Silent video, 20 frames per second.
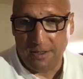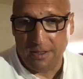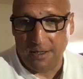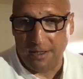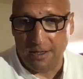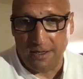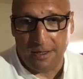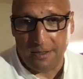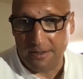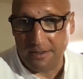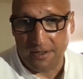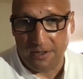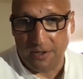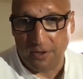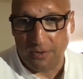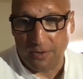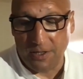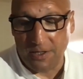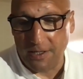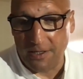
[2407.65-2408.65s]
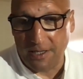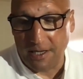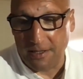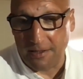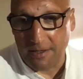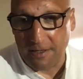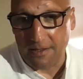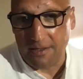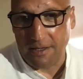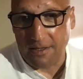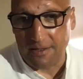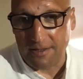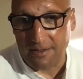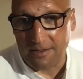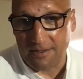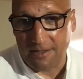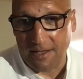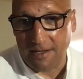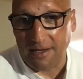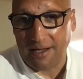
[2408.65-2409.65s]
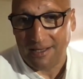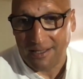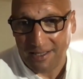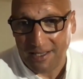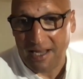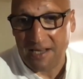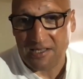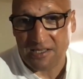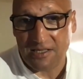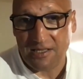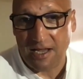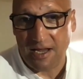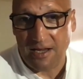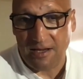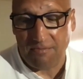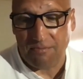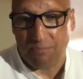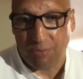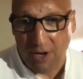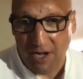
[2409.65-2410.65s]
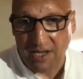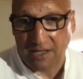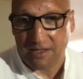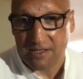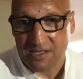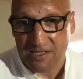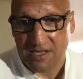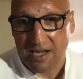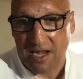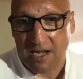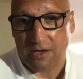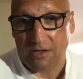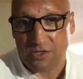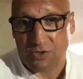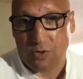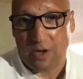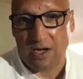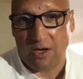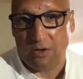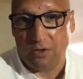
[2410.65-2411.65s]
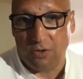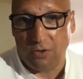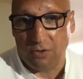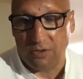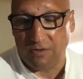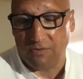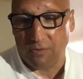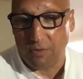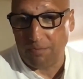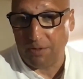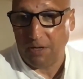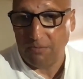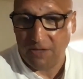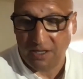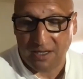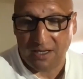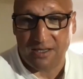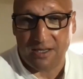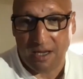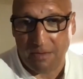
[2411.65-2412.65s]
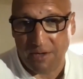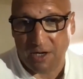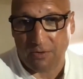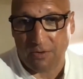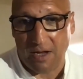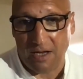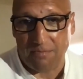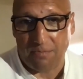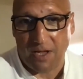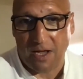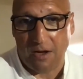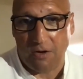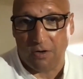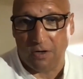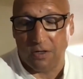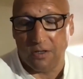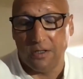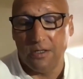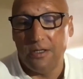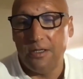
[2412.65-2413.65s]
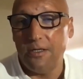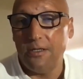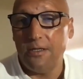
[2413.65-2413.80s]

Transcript: That unless they break the stranglehold of Republican Democrat power,